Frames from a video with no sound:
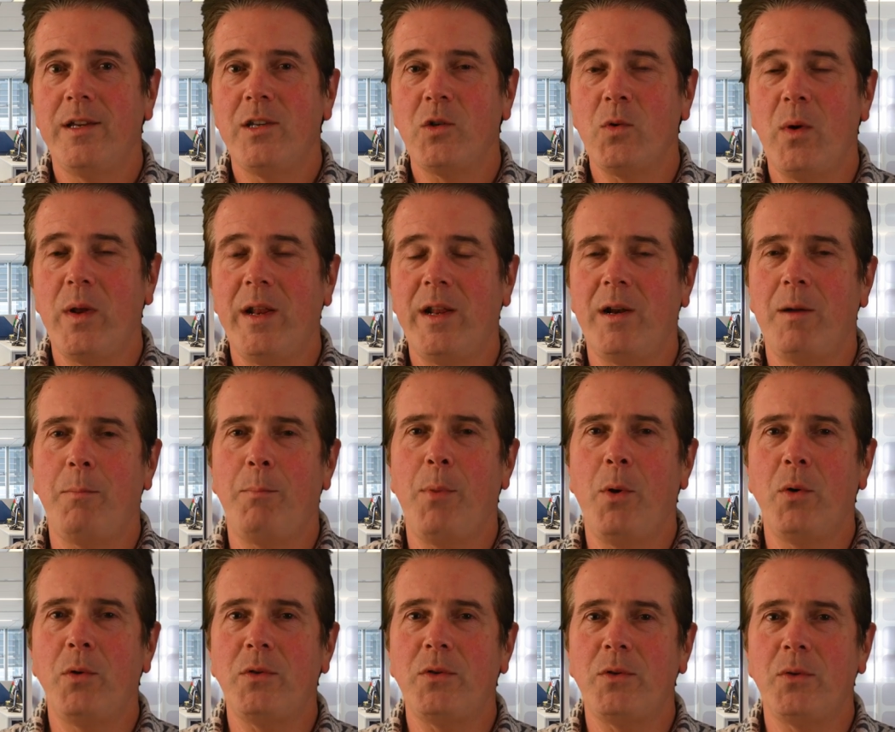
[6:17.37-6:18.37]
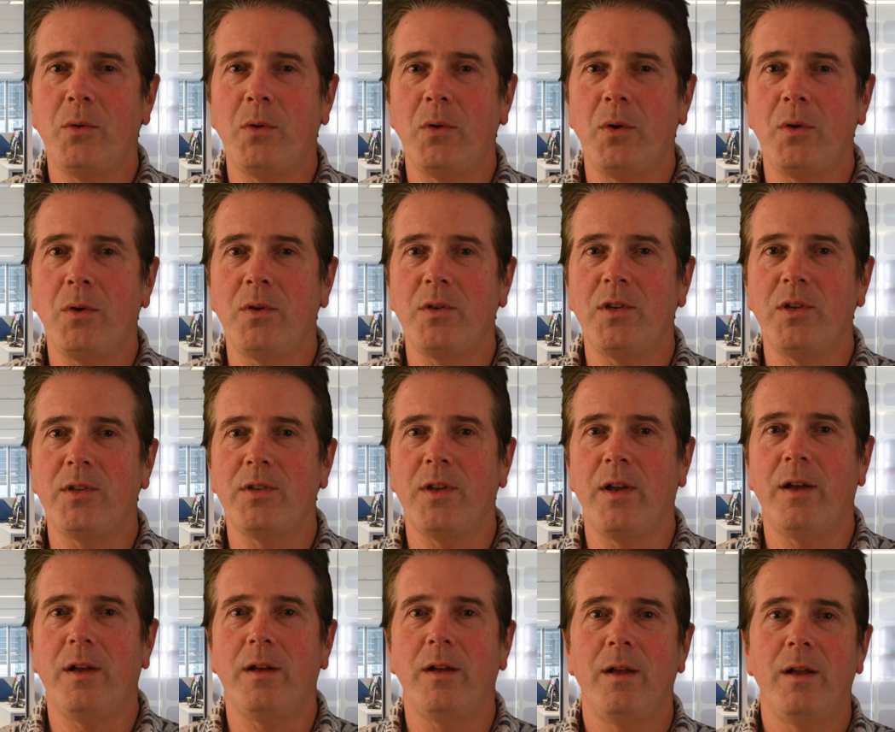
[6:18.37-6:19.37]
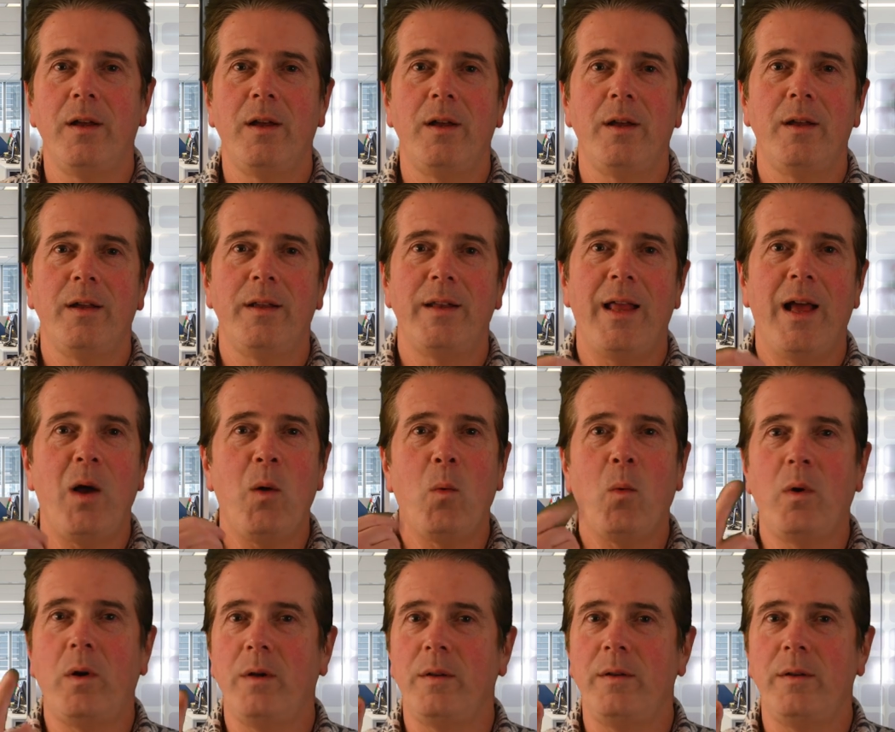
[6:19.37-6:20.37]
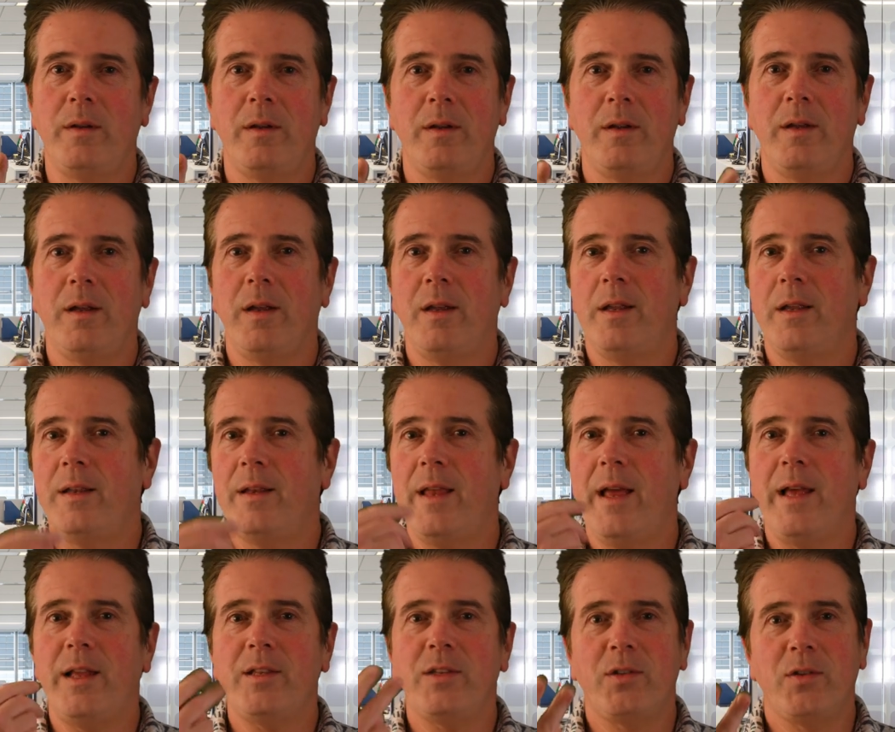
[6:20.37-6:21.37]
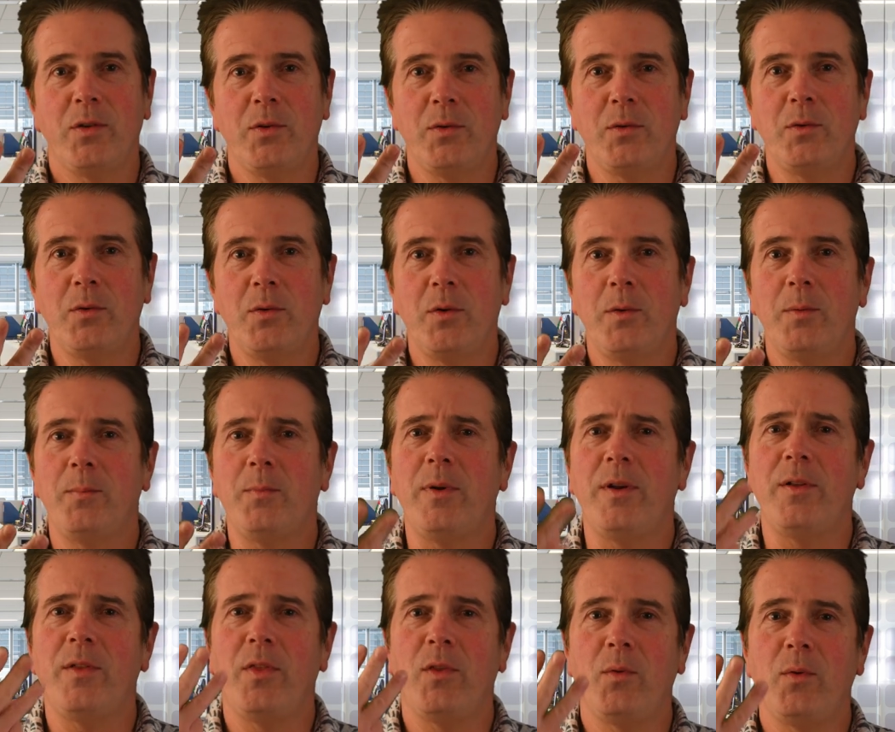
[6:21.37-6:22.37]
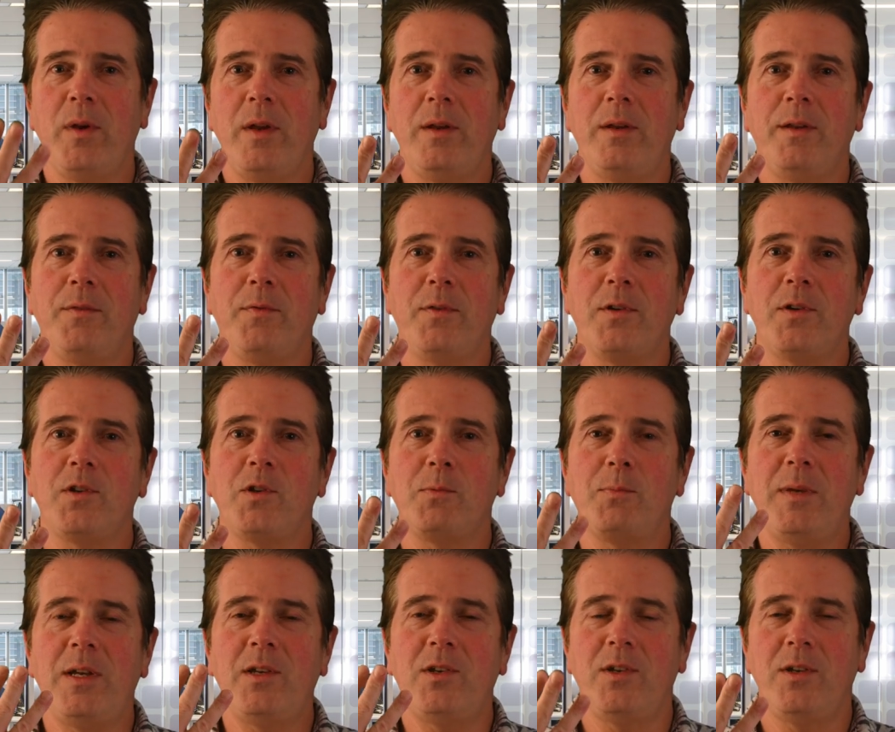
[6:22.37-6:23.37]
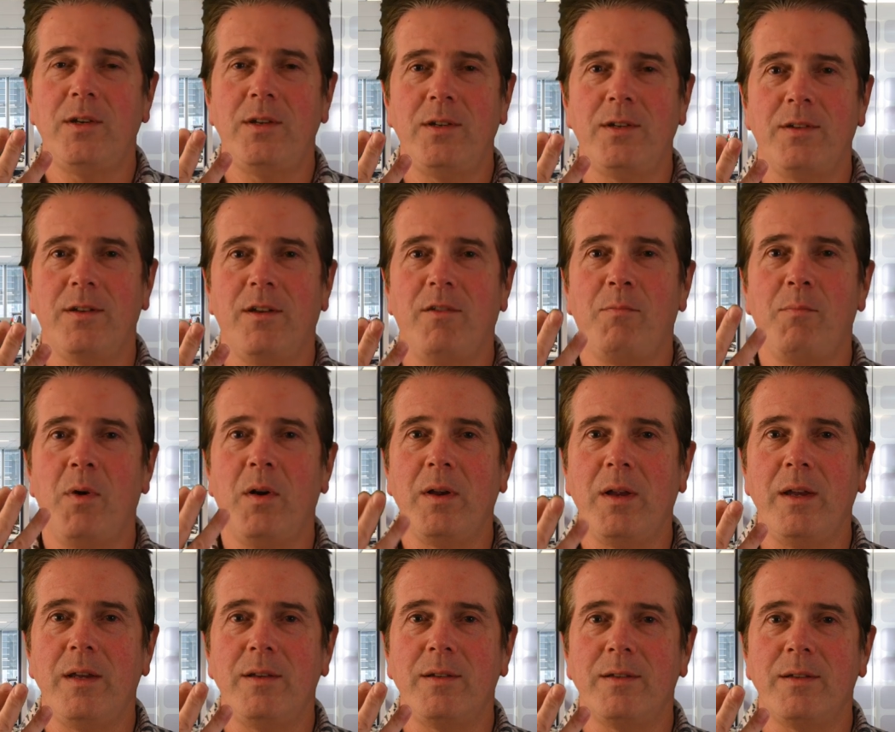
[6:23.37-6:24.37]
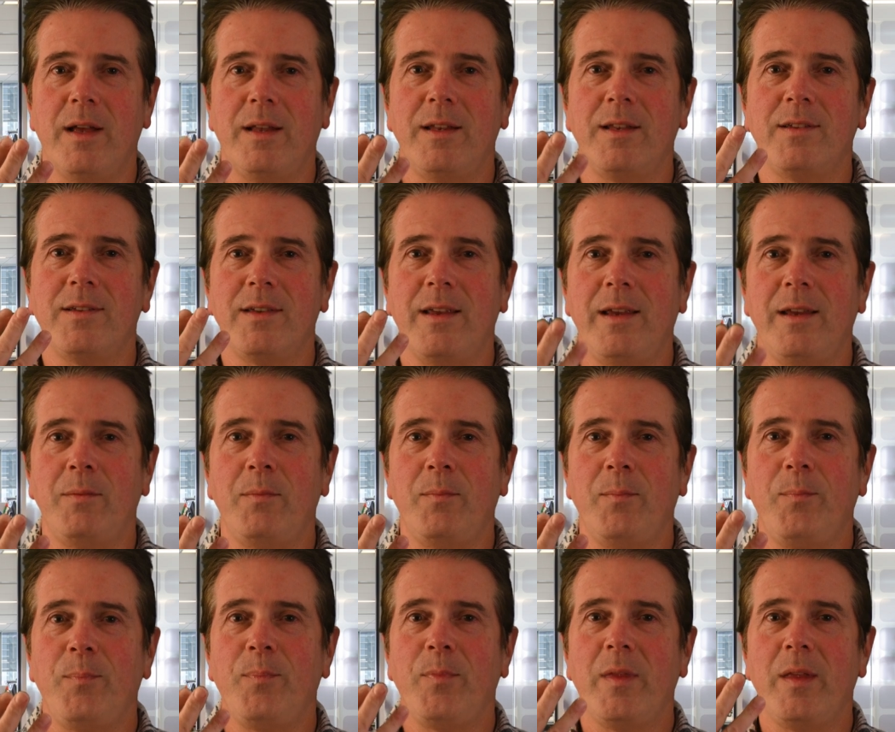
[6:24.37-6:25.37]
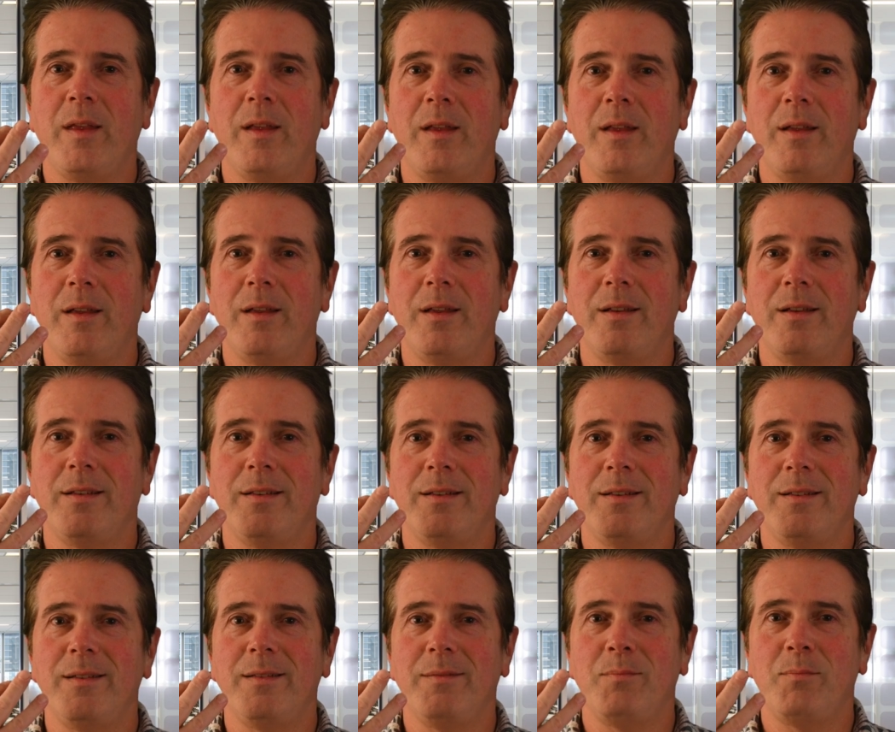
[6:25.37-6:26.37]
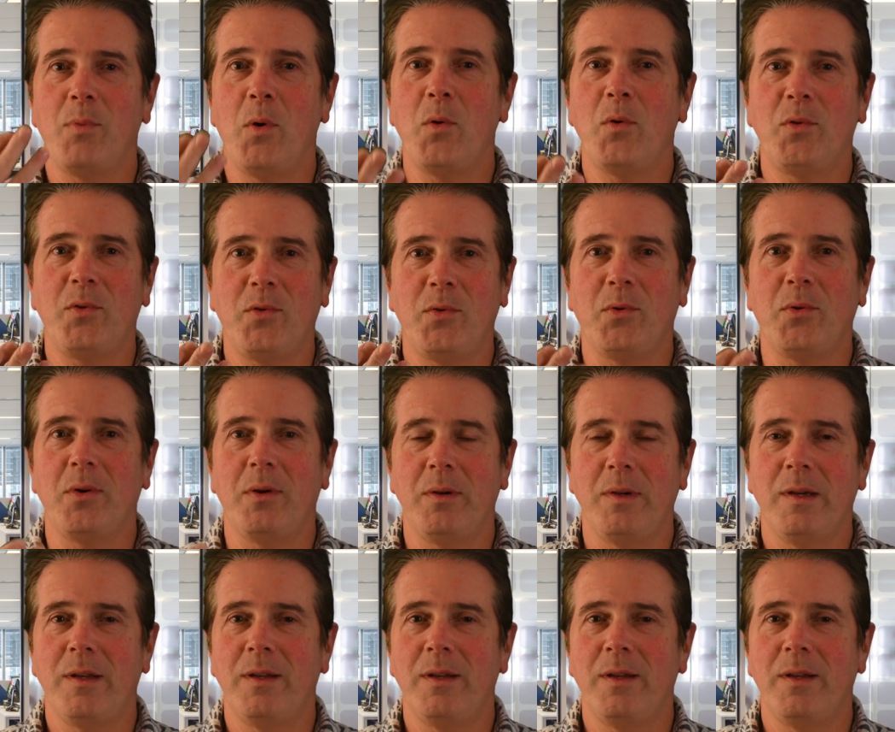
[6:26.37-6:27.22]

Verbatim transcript: She went on a boat tour, and she saw not one, not two, but three different species of monkeys on the same boat tour.